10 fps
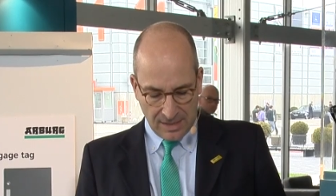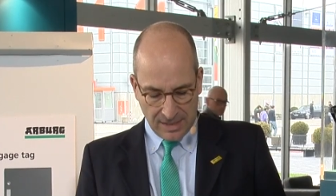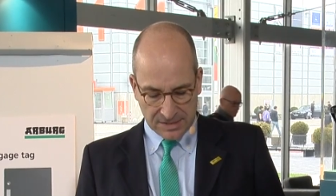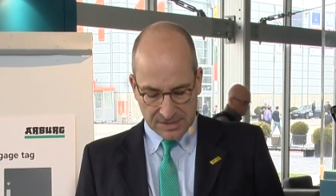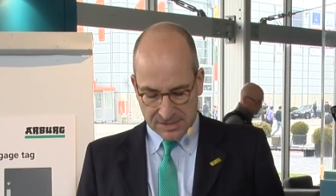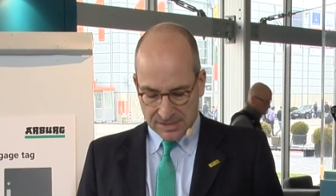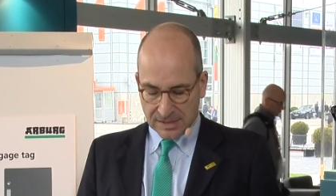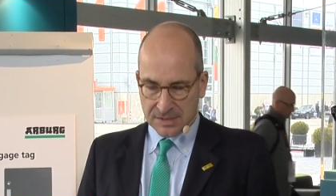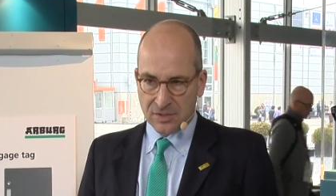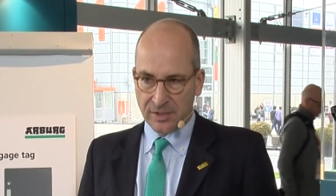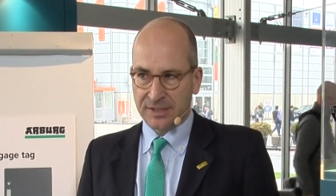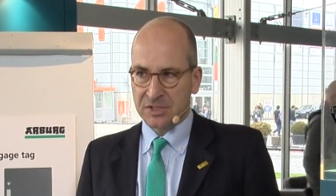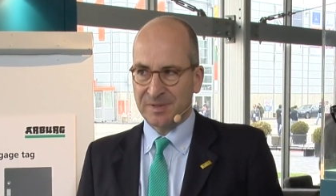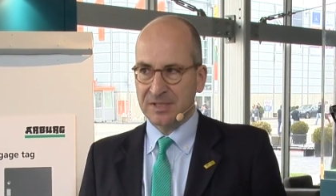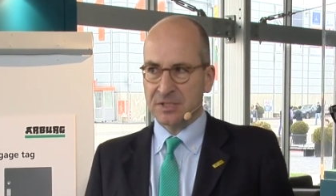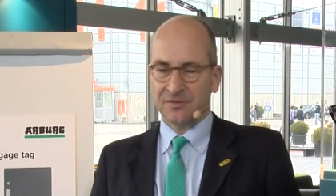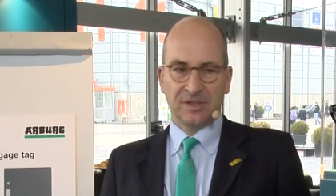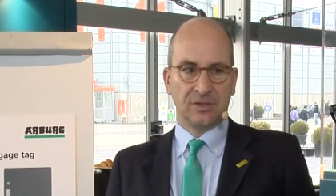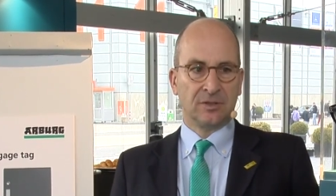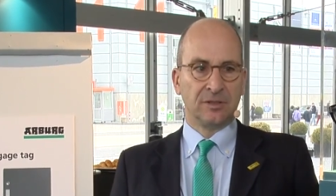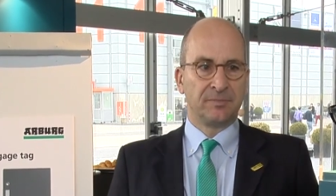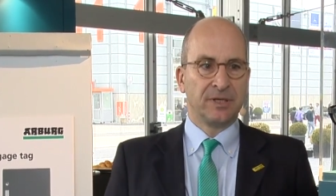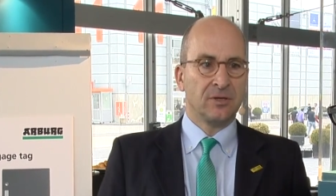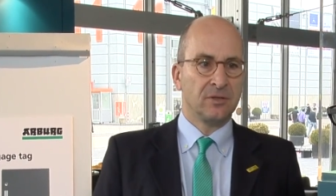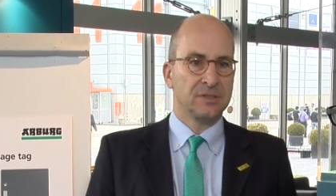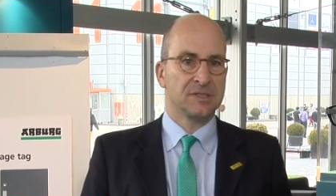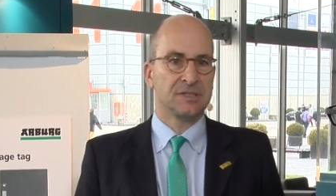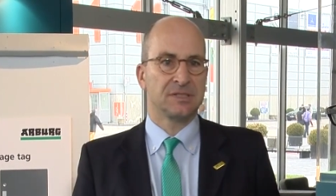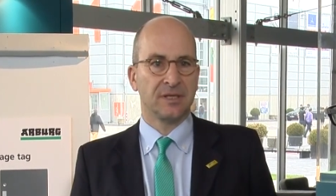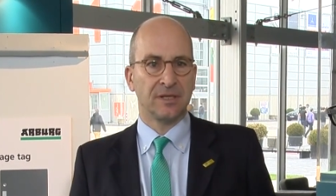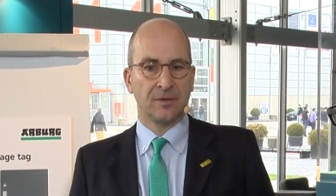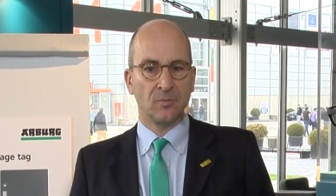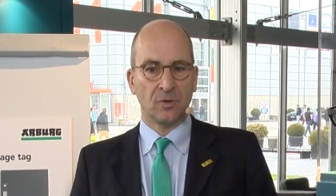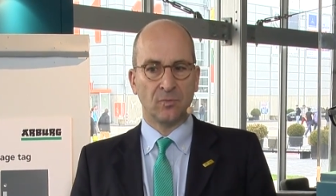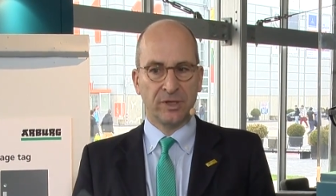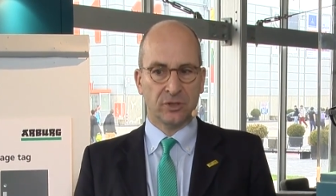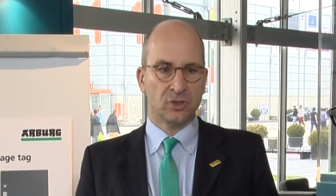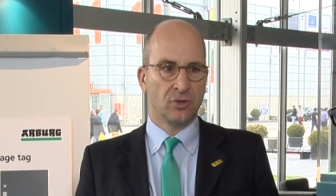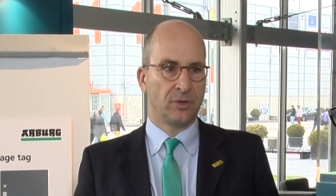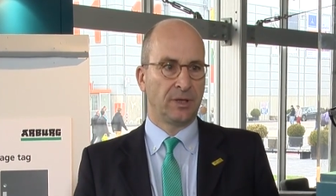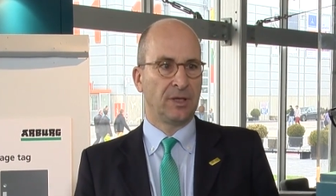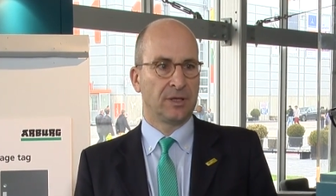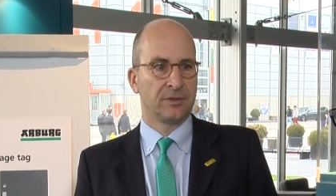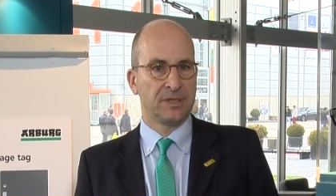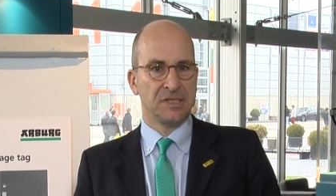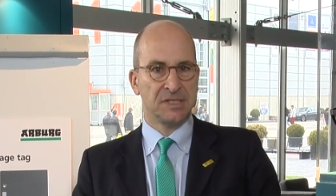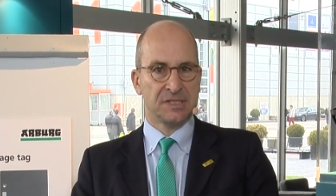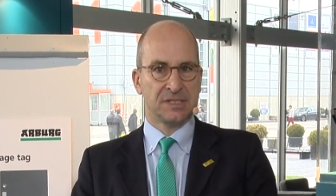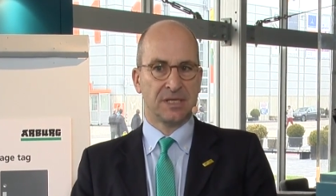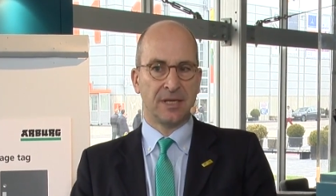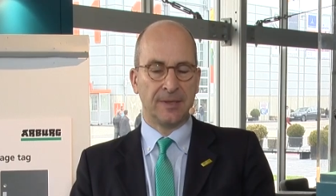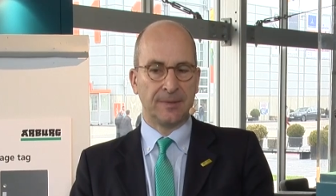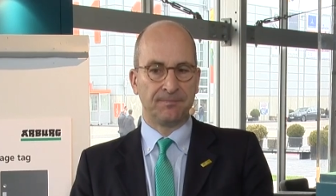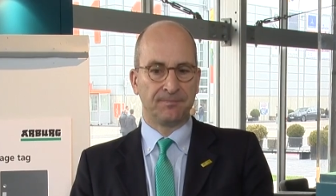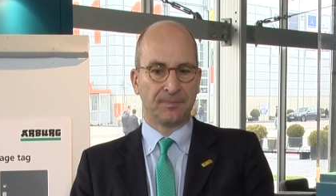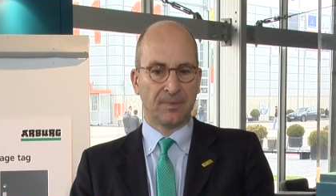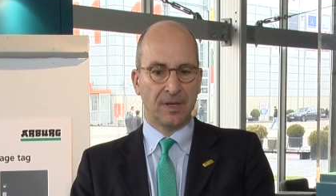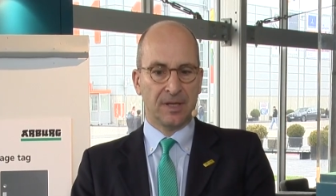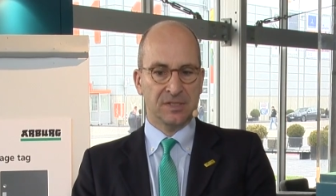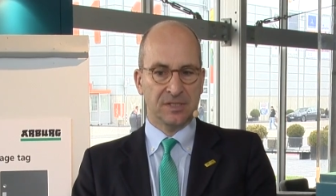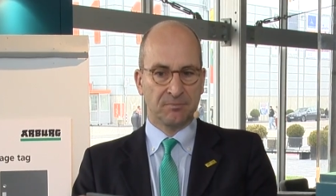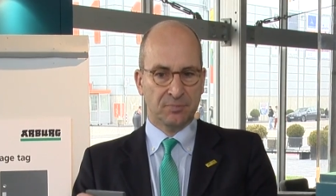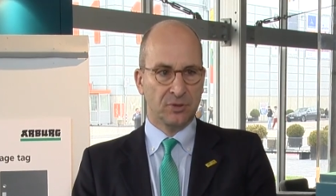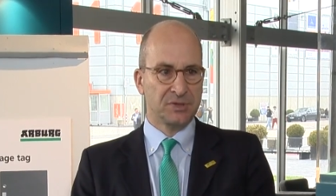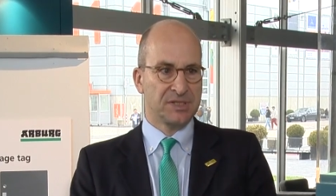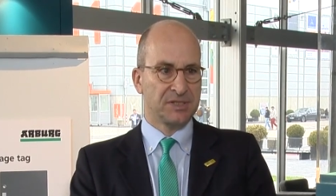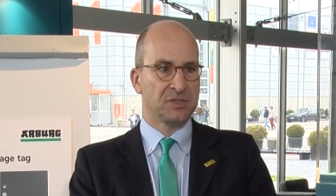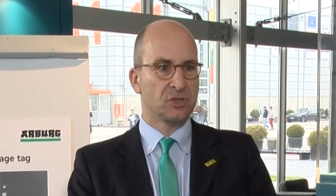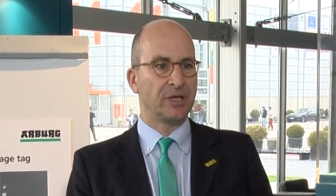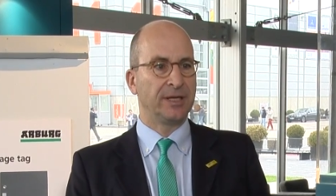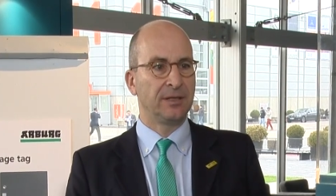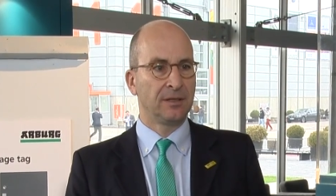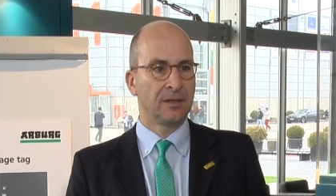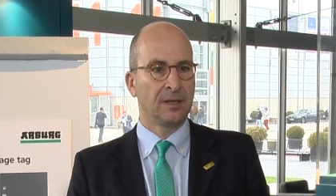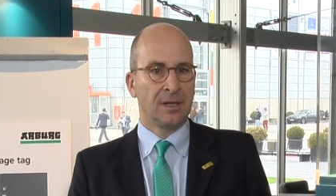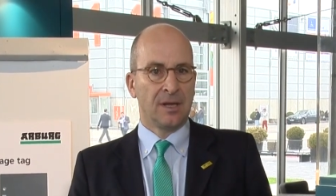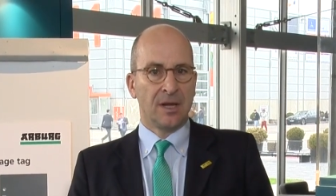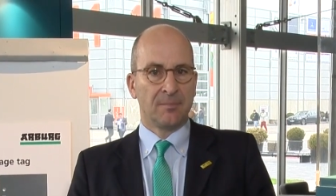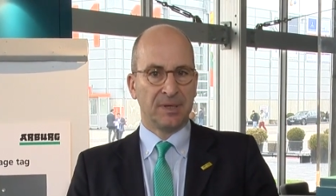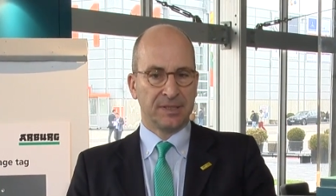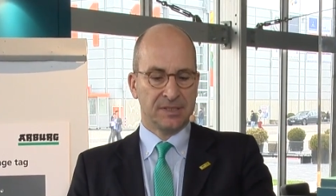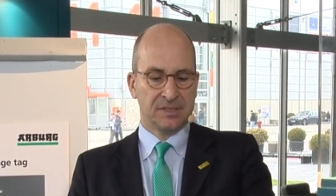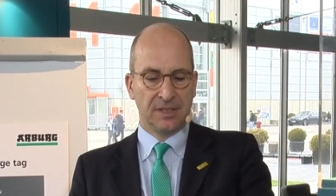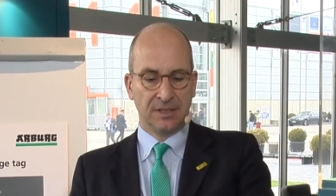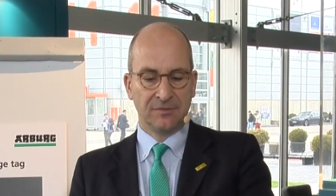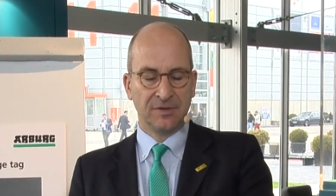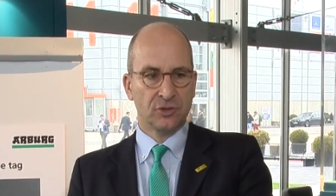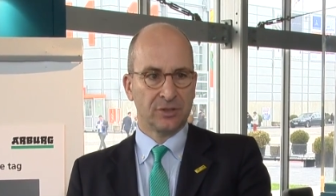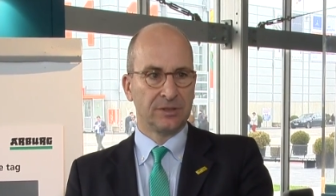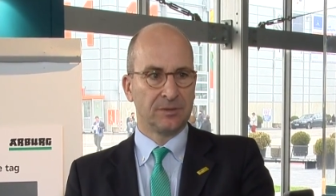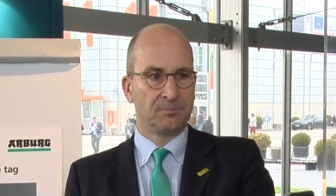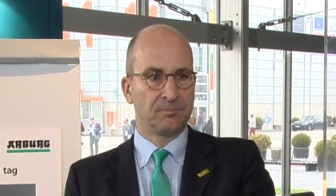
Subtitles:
It's not expensive at all, because what we are showing here is a process chain, but the individual